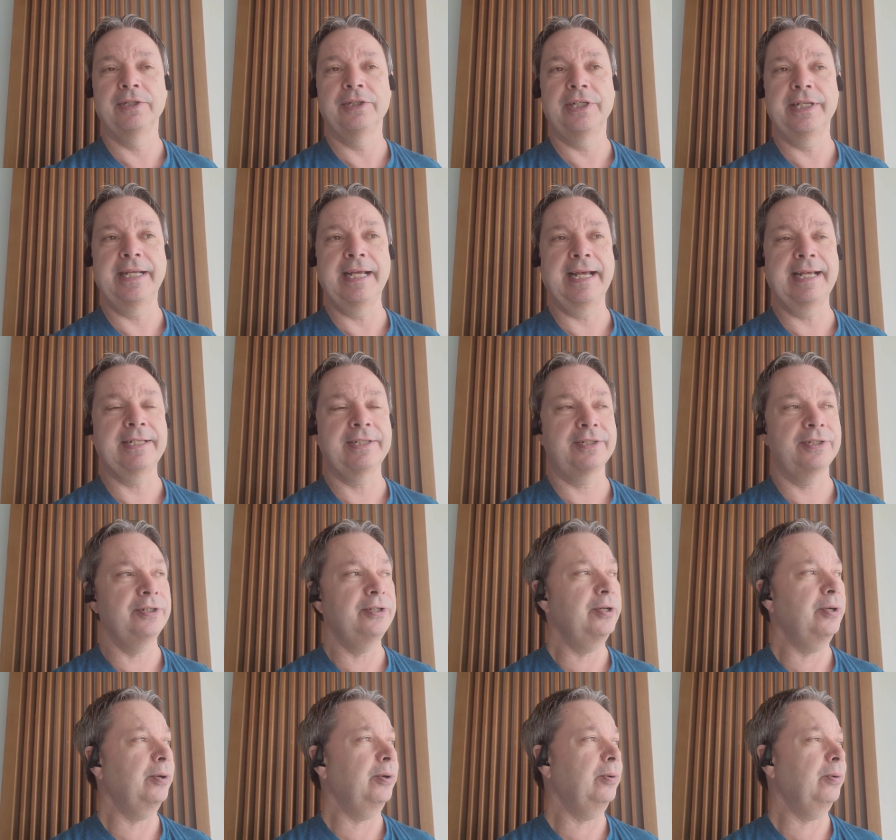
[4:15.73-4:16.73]
She has
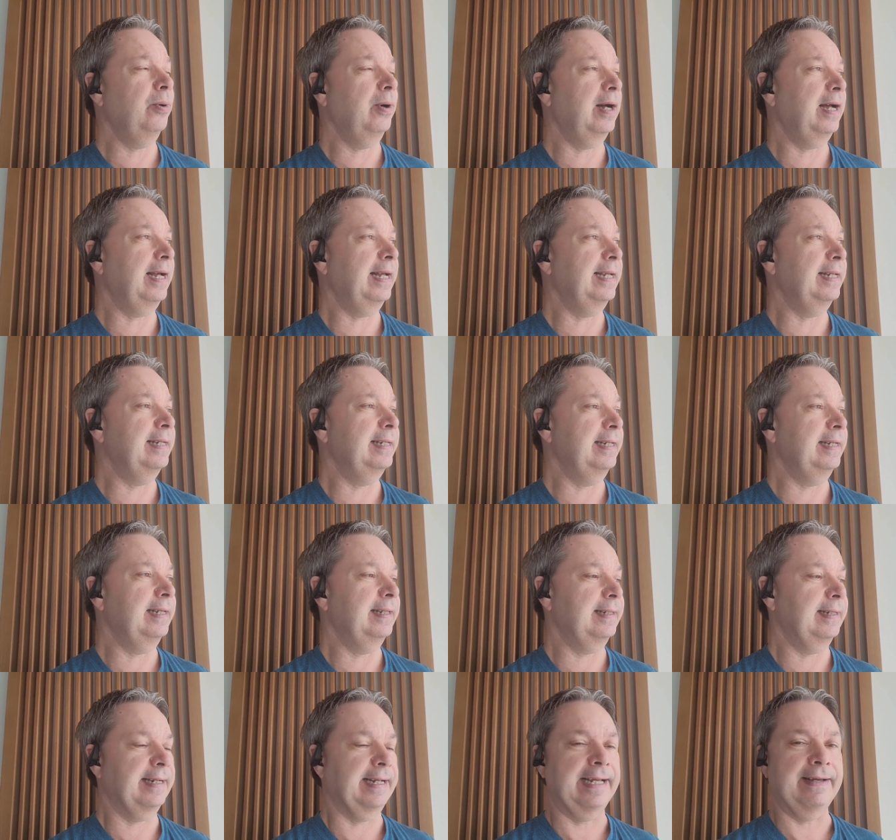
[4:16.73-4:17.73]
no idea
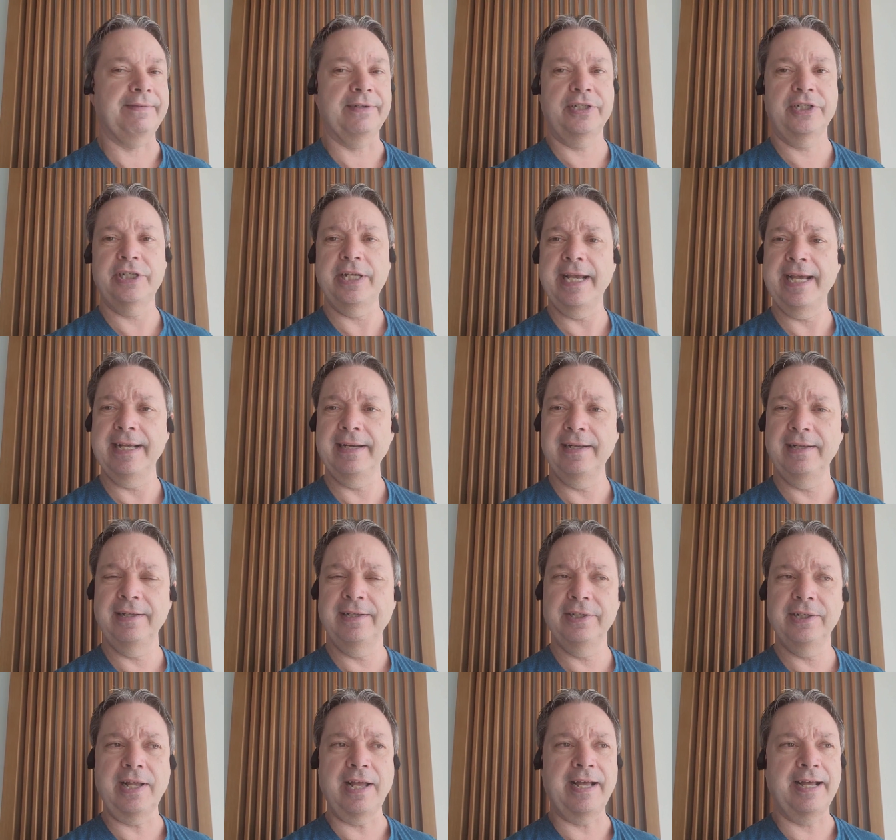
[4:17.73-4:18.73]
that I have a
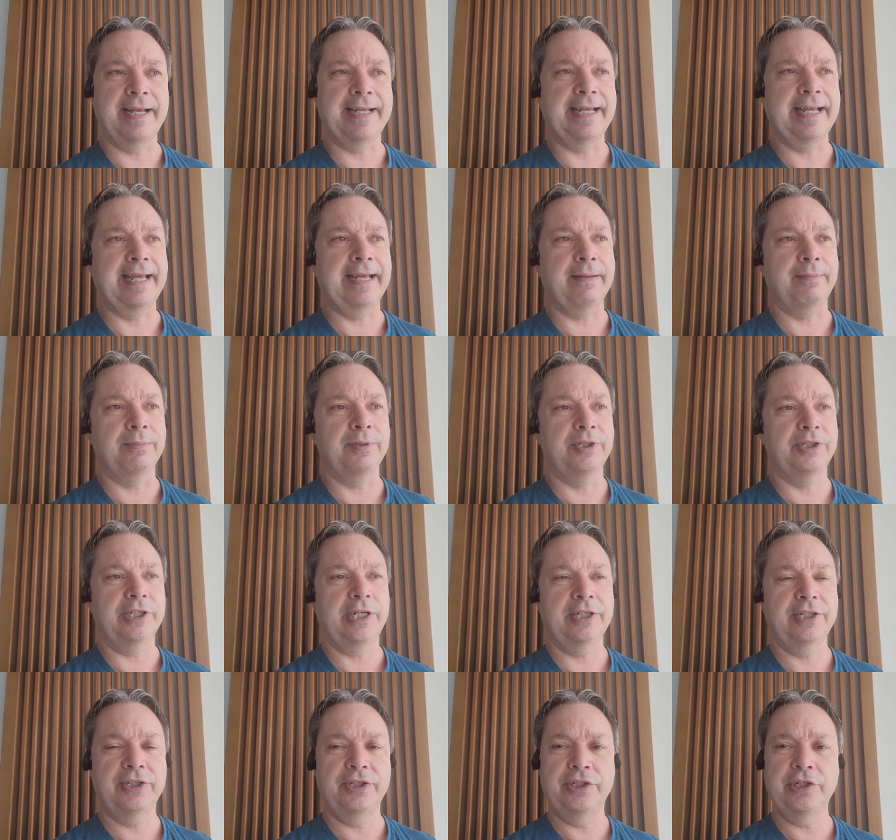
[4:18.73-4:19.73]
channel. I am
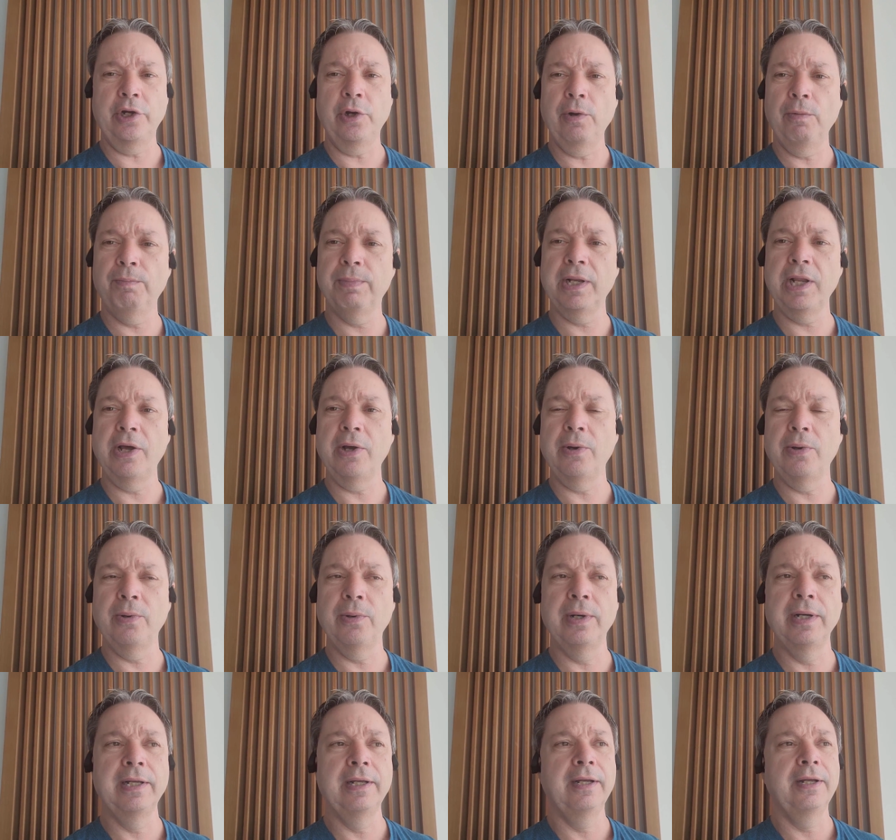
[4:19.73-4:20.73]
just Joe
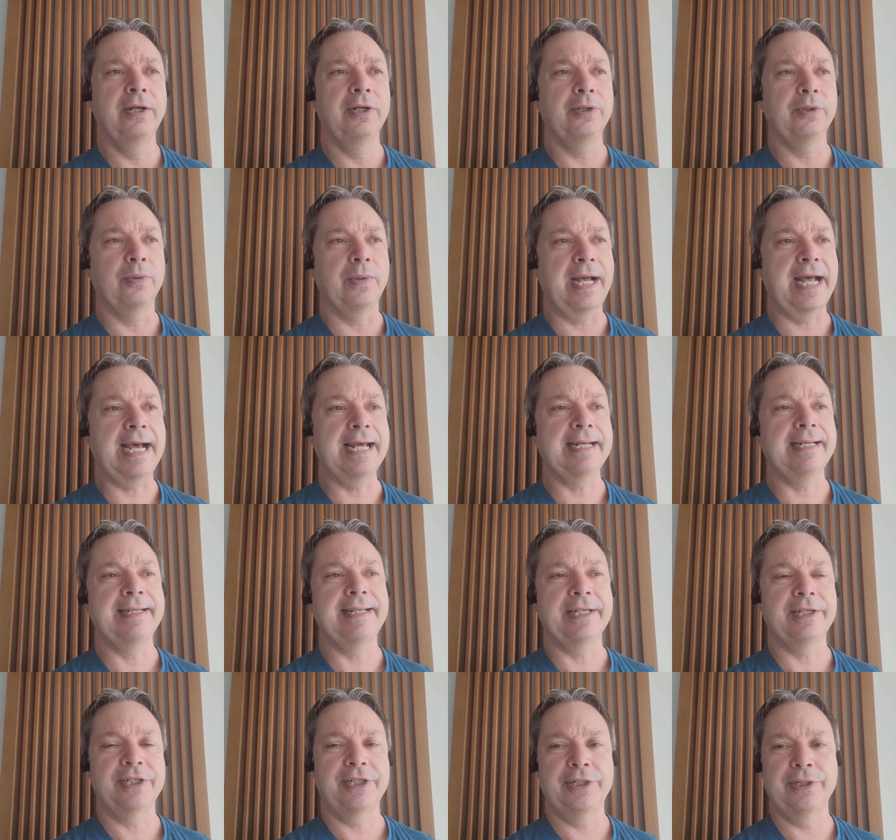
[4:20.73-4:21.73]
Blow who had an
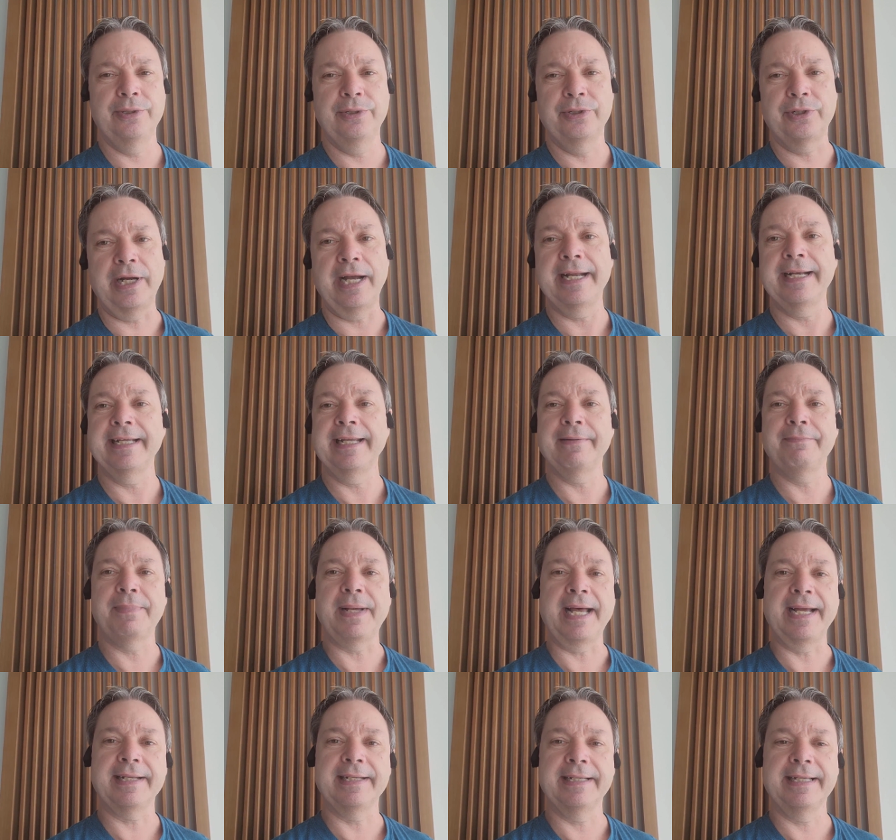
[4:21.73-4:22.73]
issue trying to get
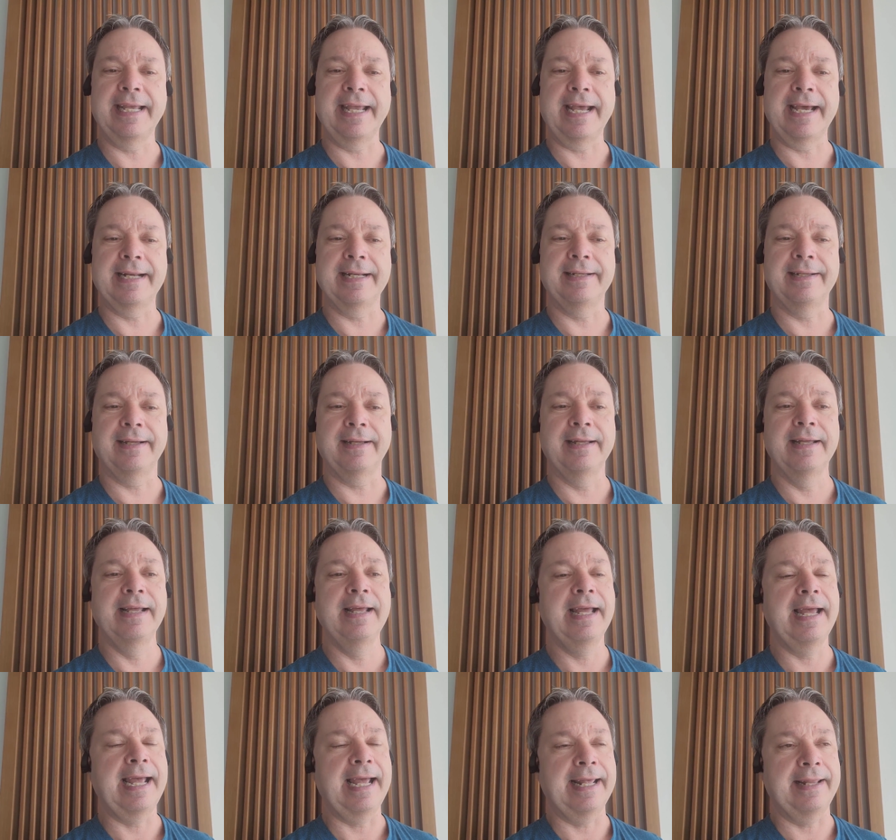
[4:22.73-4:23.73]
back to Canada
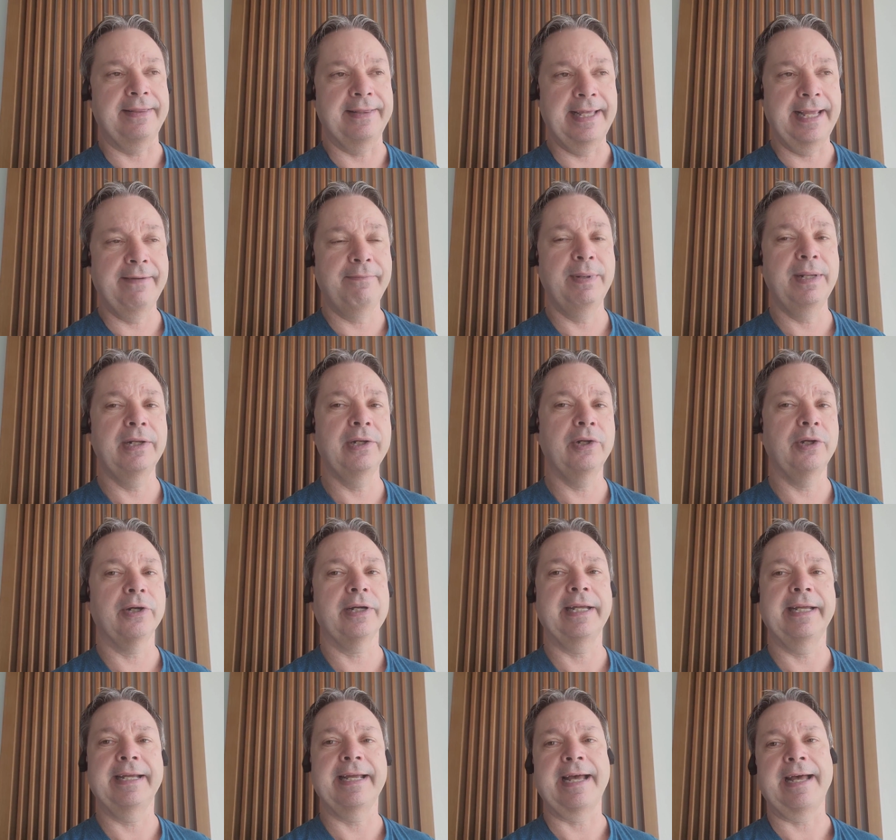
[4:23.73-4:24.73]
and they've been
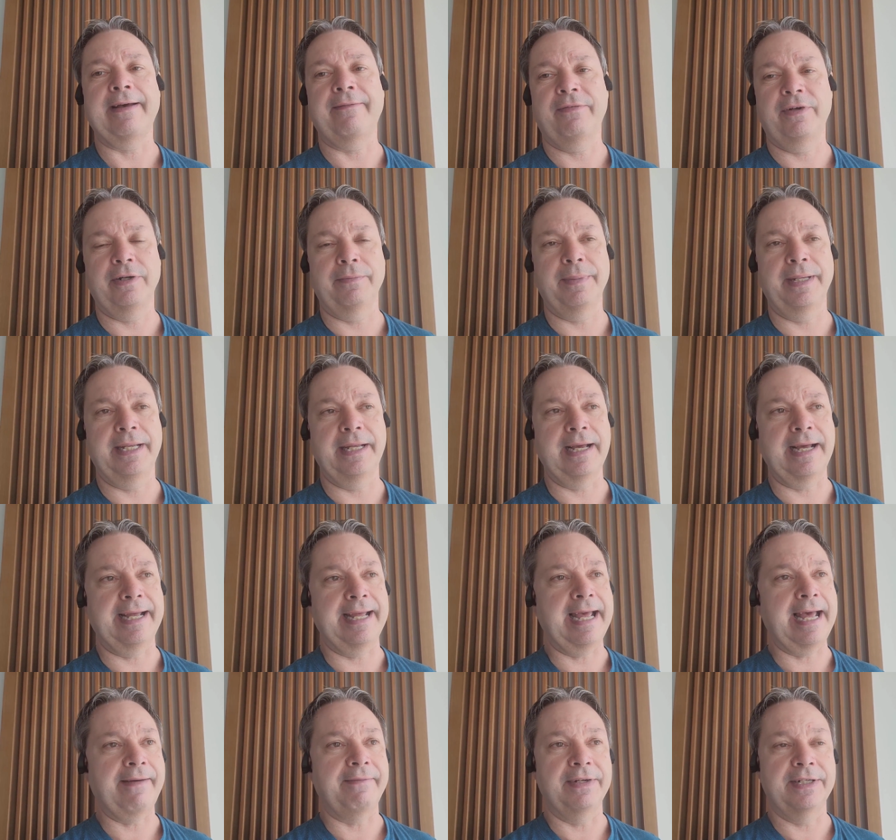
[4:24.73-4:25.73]
looking after me. I
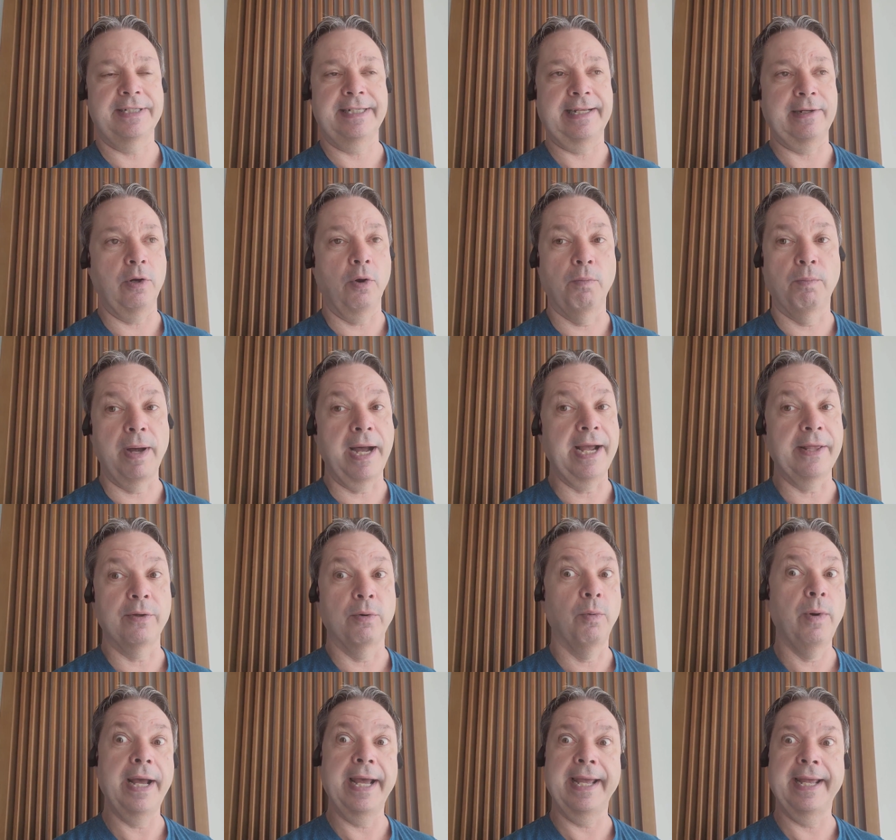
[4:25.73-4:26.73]
haven't said, oh, by the
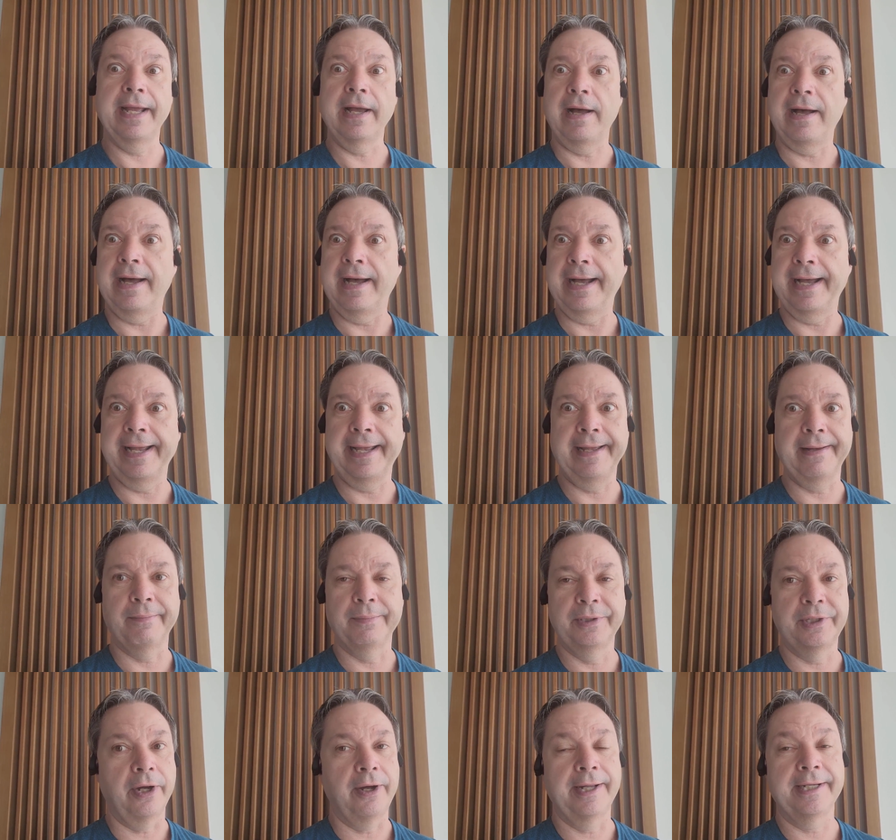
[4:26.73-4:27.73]
way, I am
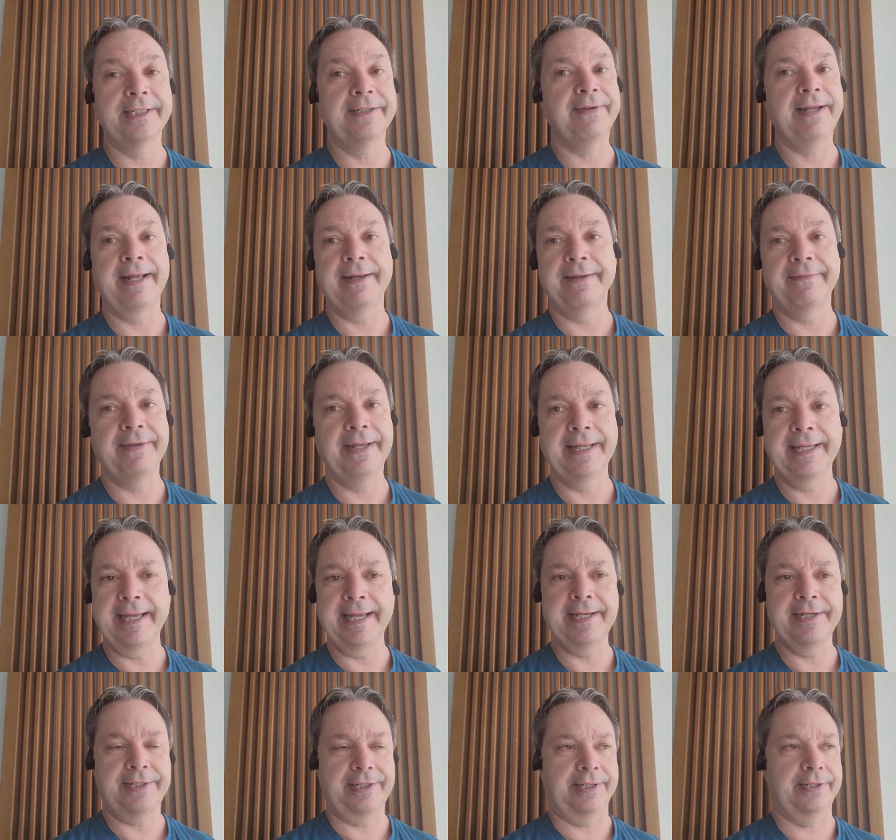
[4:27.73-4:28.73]
Don's Family
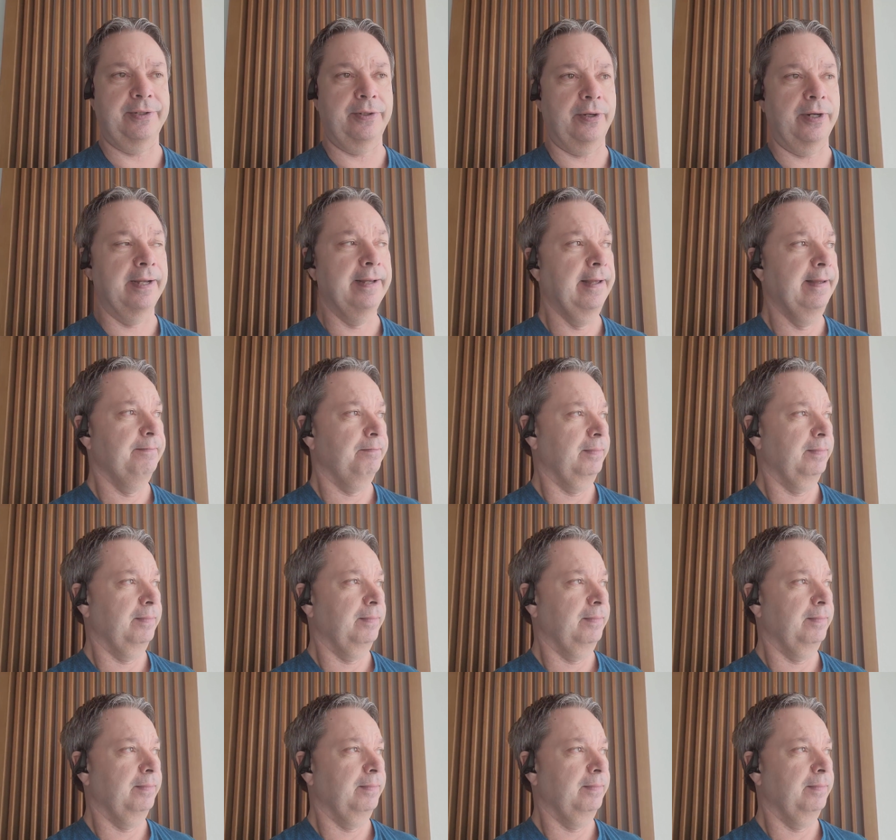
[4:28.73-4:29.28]
Vacations or,